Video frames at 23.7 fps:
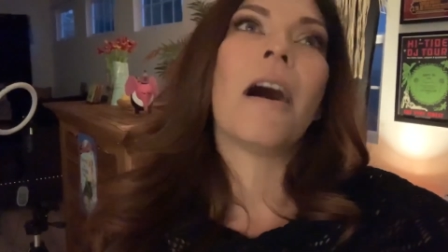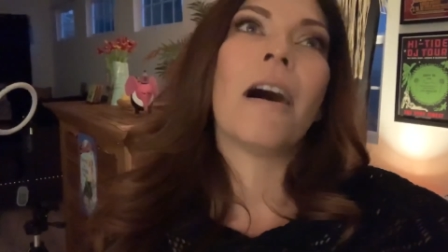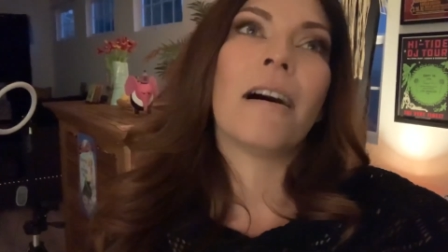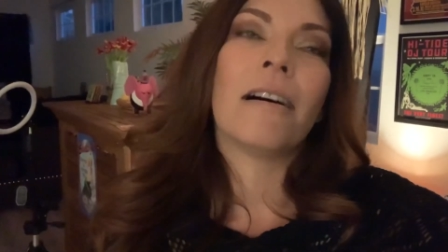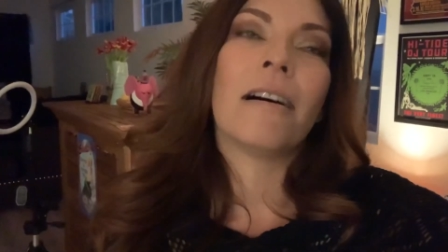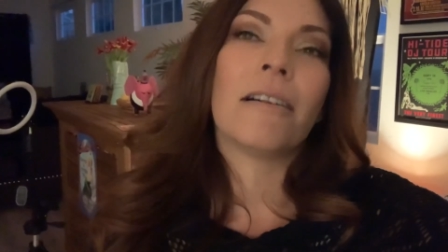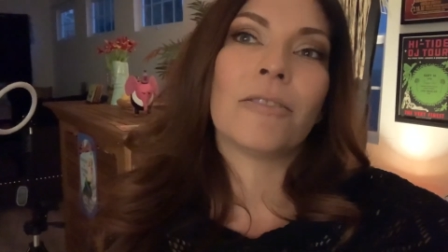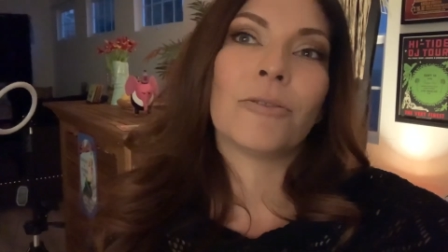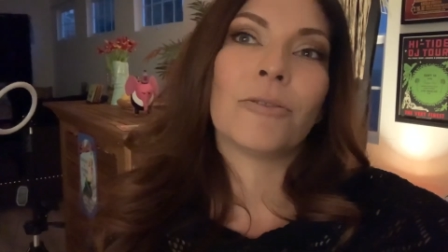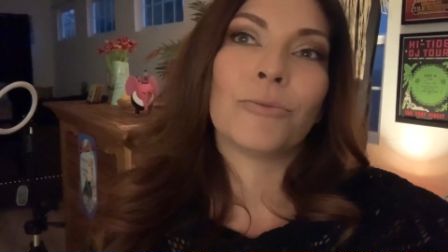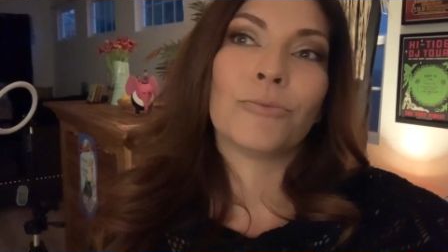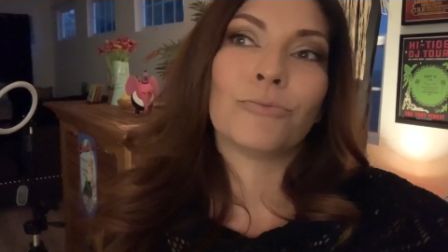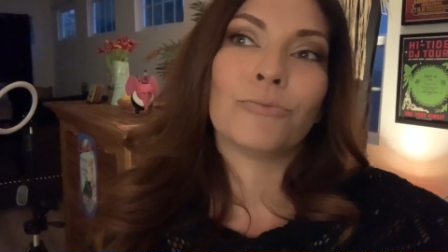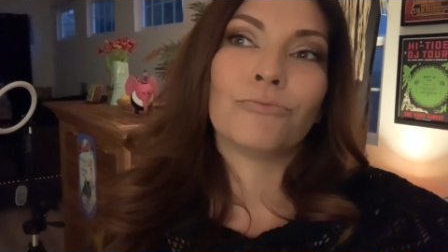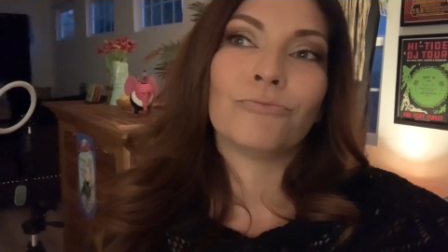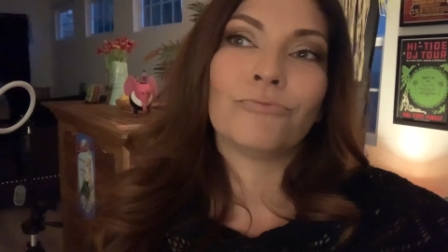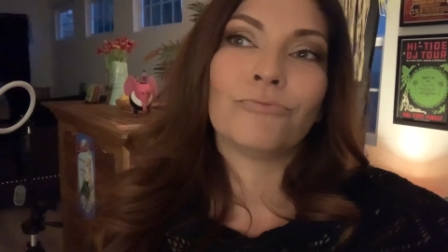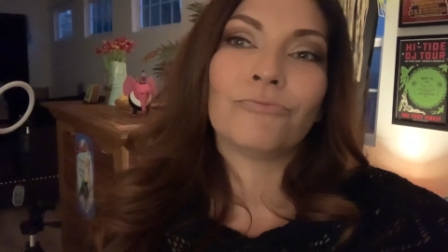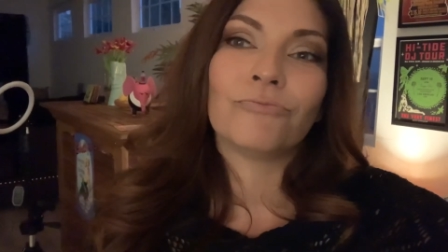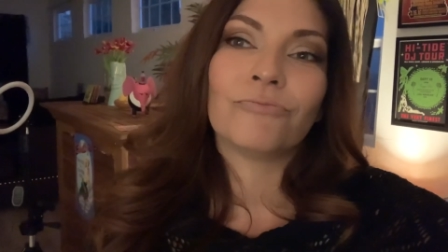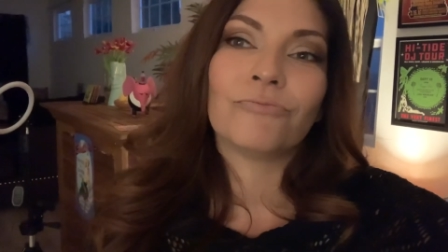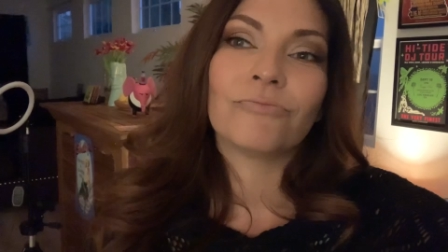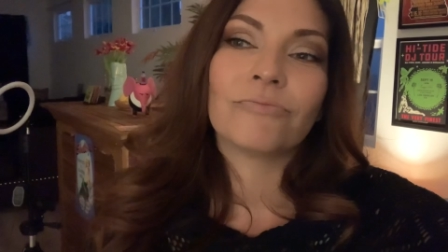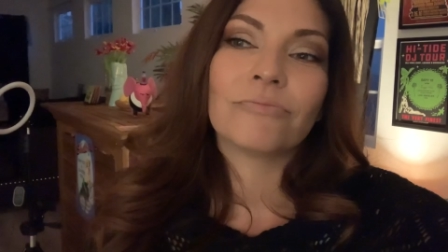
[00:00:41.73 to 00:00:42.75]
um,
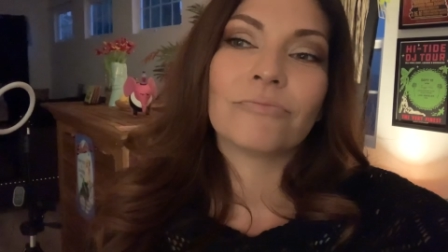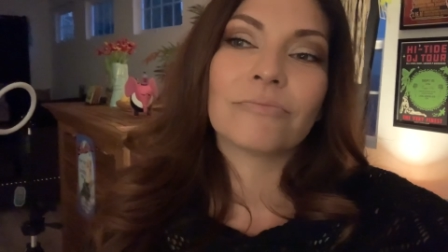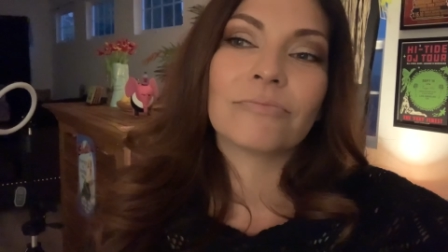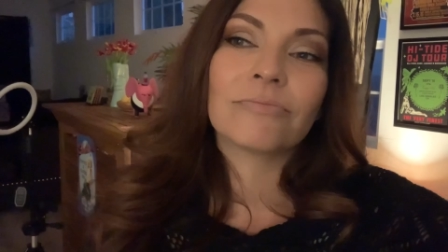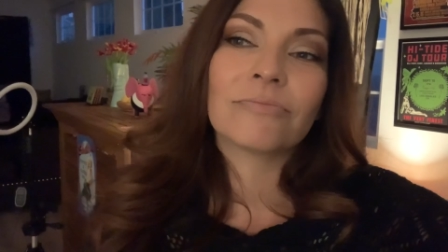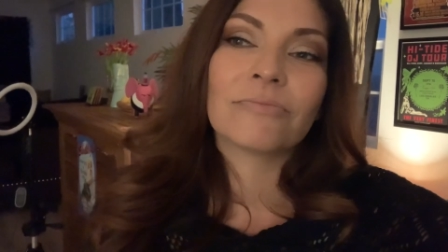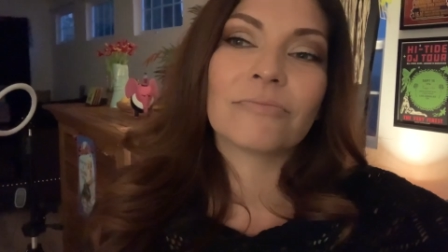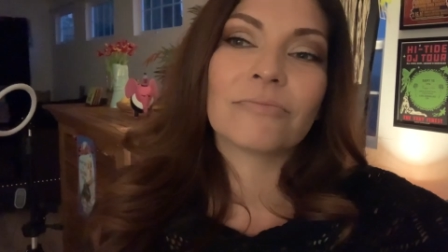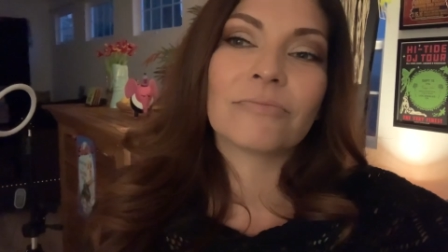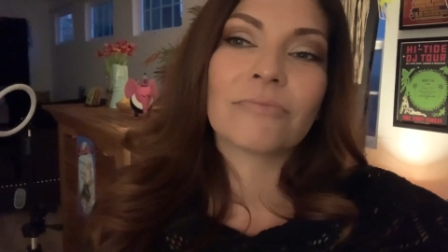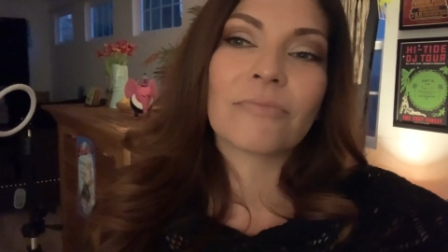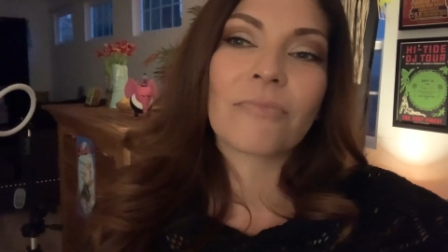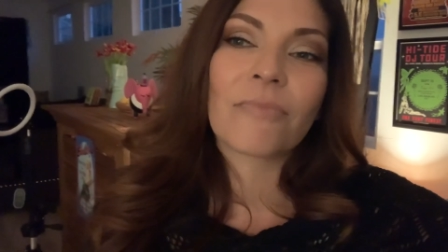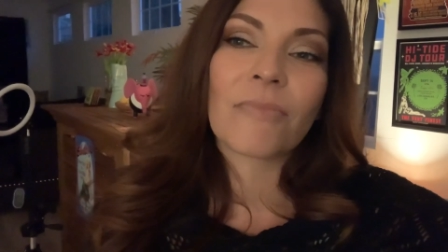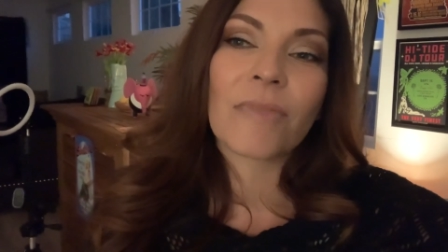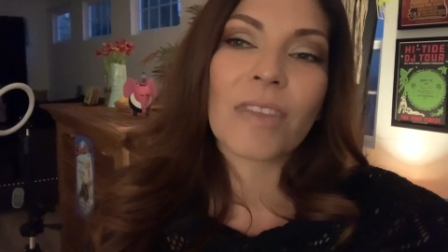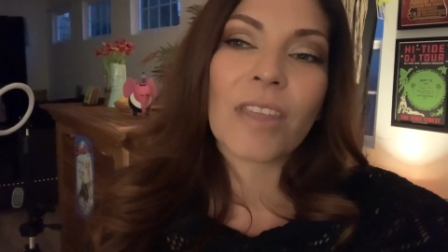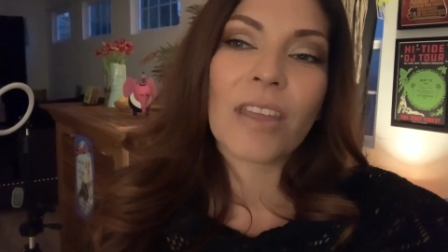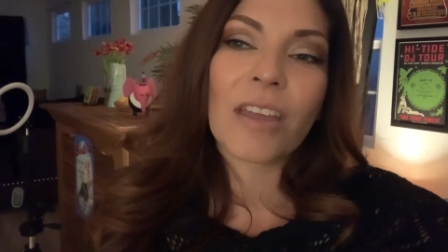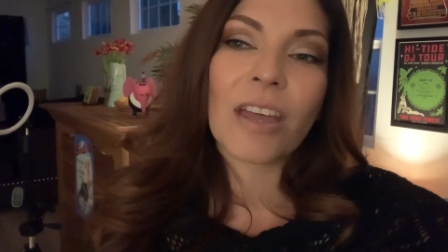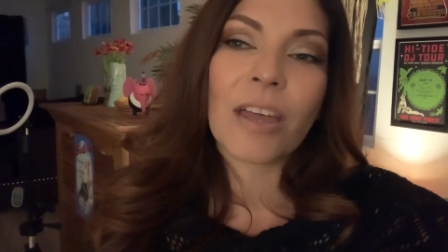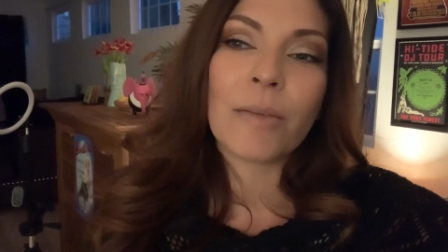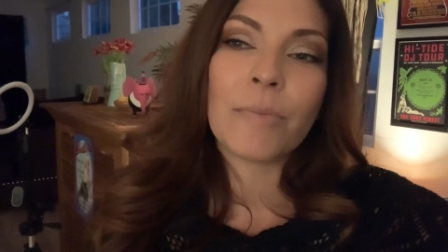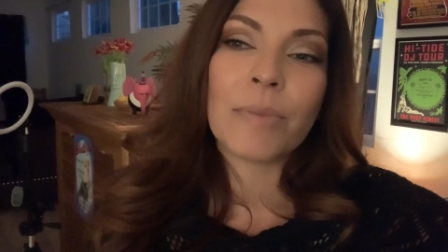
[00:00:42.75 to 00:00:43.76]

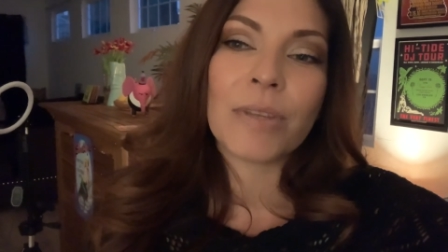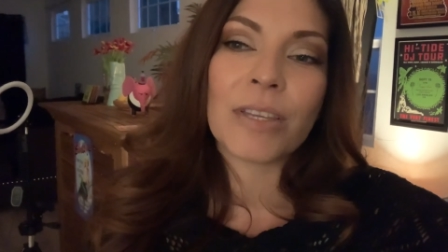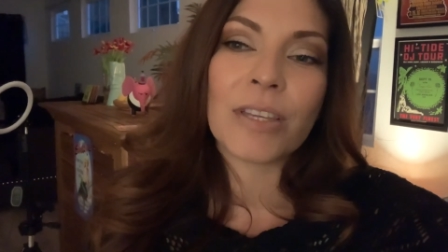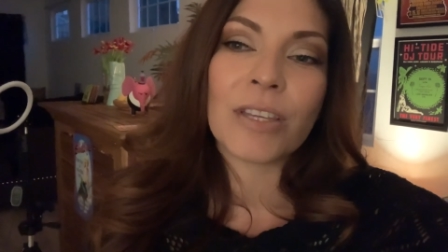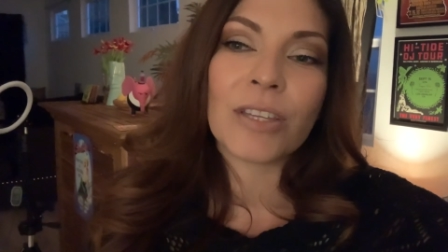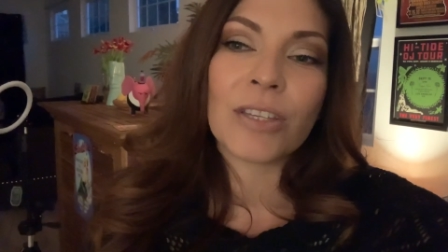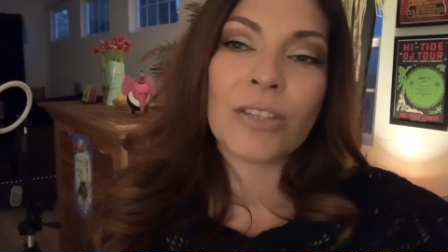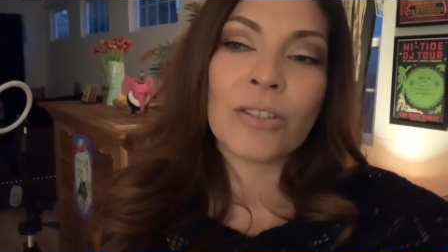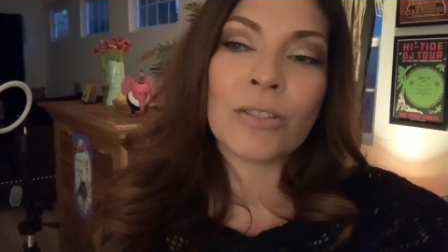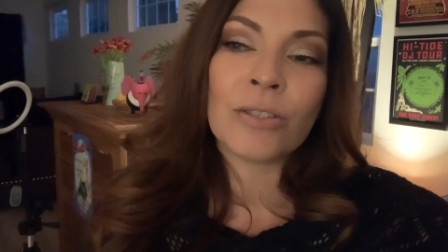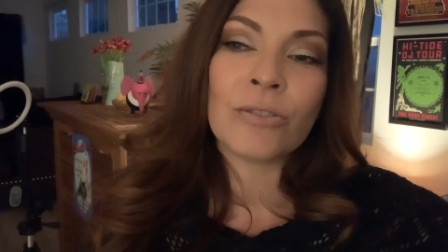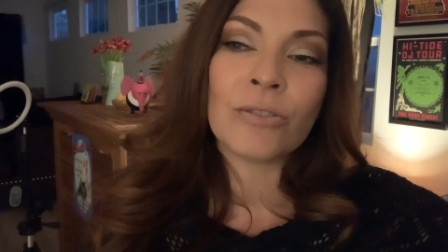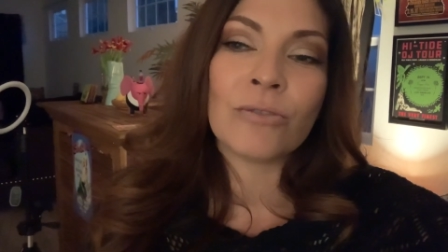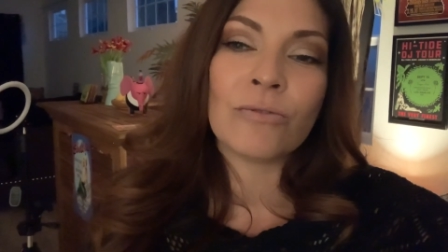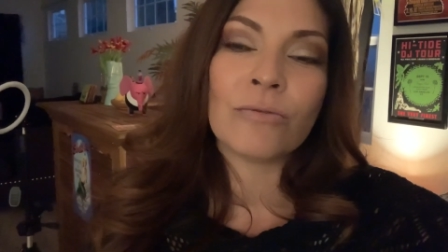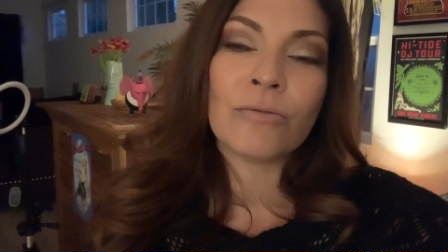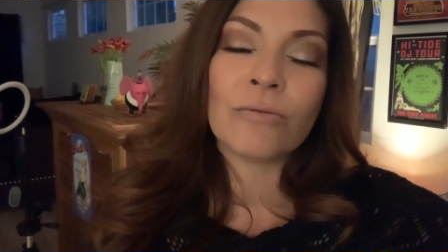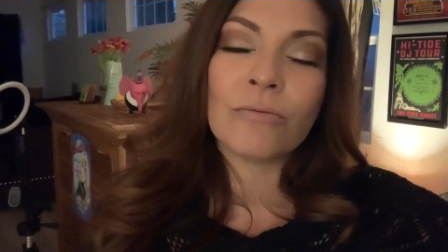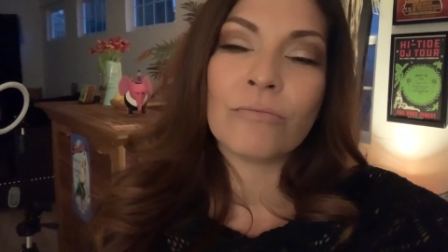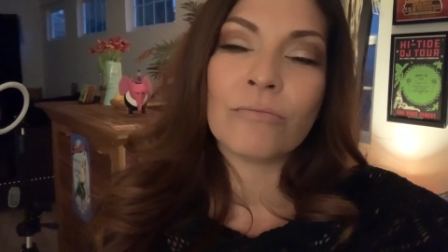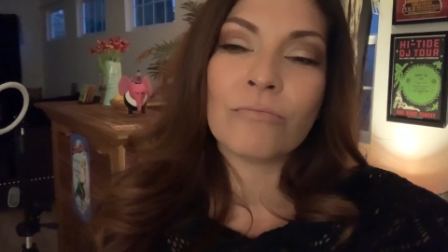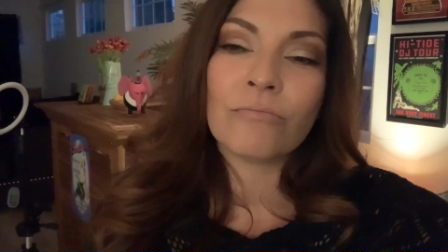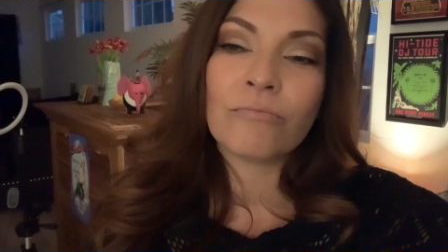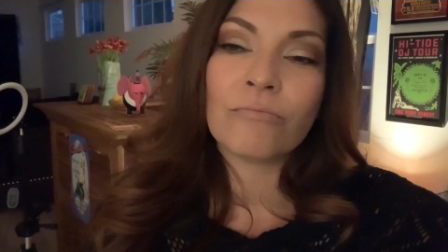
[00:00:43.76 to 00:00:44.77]
I've
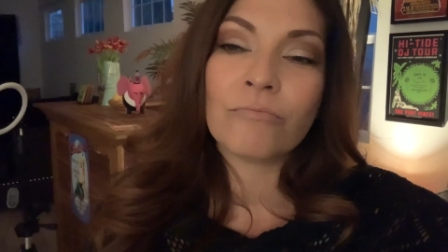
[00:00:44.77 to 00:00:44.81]
been